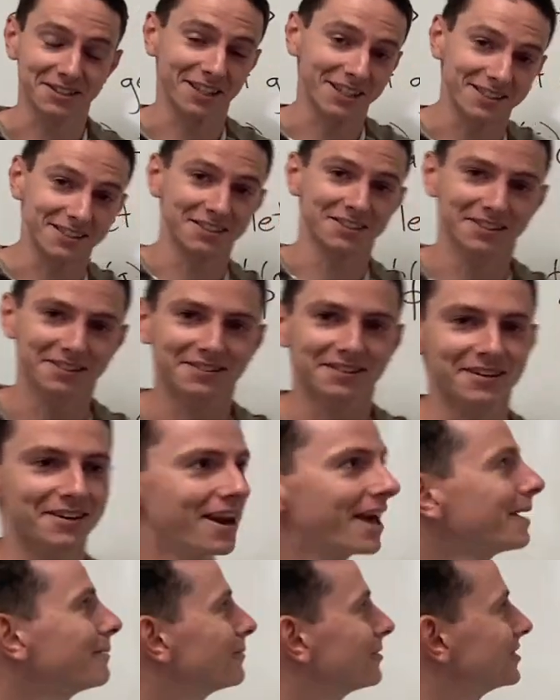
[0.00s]
because that's the
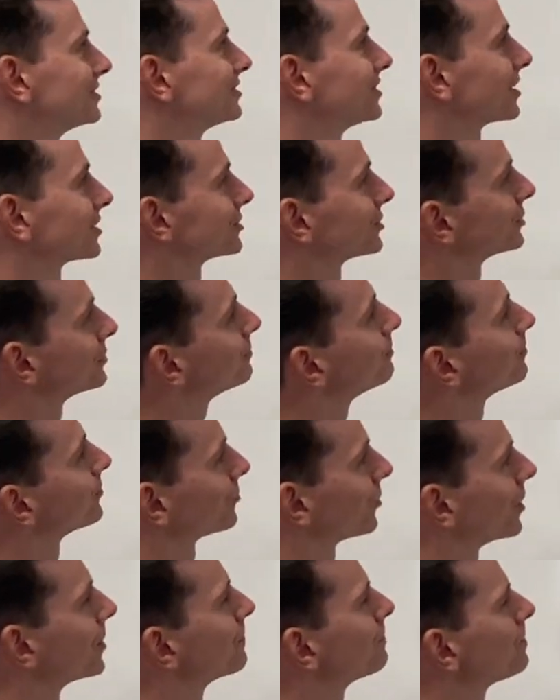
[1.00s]
name of the
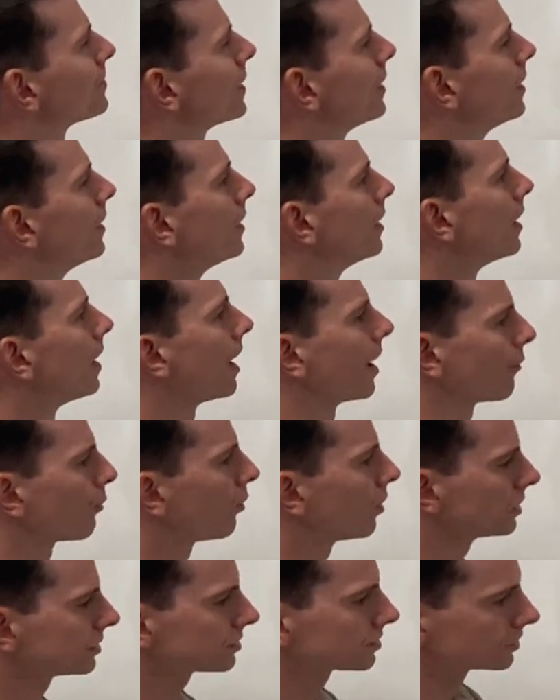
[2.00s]
section, right? I
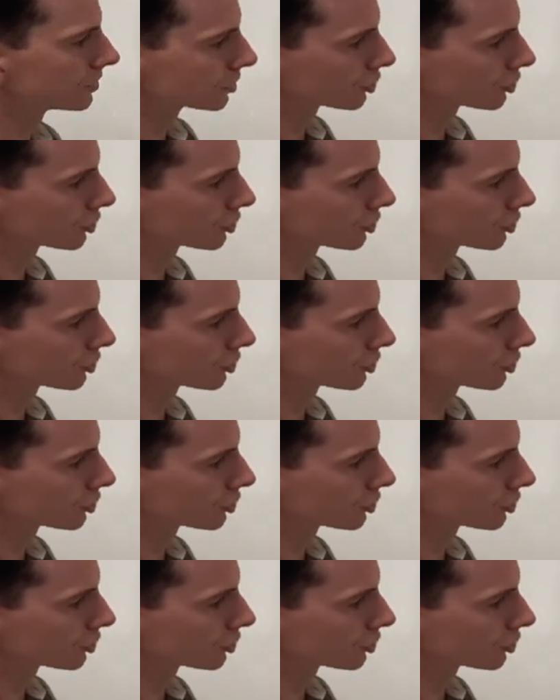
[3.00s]
want